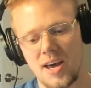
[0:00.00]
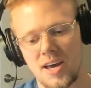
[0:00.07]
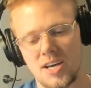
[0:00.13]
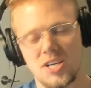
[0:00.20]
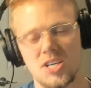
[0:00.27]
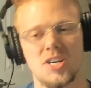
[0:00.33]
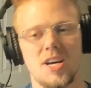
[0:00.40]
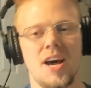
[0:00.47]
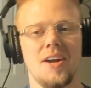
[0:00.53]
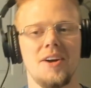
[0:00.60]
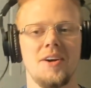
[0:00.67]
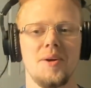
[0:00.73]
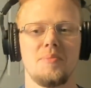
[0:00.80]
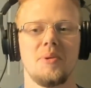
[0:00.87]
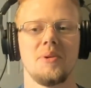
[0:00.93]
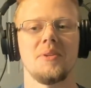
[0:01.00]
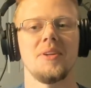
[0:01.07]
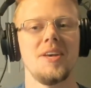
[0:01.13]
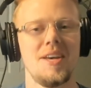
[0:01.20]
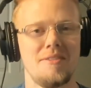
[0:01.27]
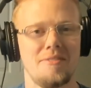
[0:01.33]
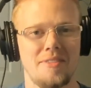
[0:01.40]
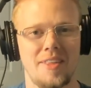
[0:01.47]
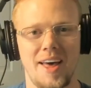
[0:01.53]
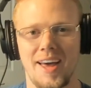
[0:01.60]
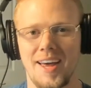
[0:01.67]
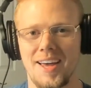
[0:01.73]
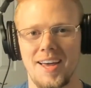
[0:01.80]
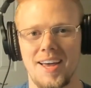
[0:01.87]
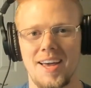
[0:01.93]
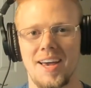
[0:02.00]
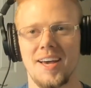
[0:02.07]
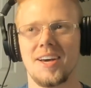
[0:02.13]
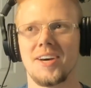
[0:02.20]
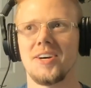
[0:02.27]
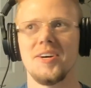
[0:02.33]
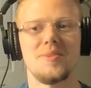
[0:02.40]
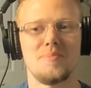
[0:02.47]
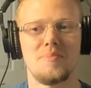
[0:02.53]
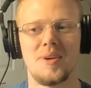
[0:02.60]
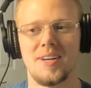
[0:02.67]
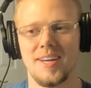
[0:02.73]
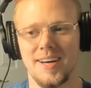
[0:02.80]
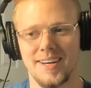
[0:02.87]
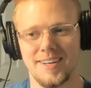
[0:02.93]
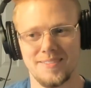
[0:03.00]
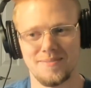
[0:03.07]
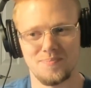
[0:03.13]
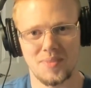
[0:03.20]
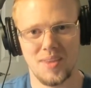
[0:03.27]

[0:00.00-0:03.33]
he shattered a belief that it couldn't be done.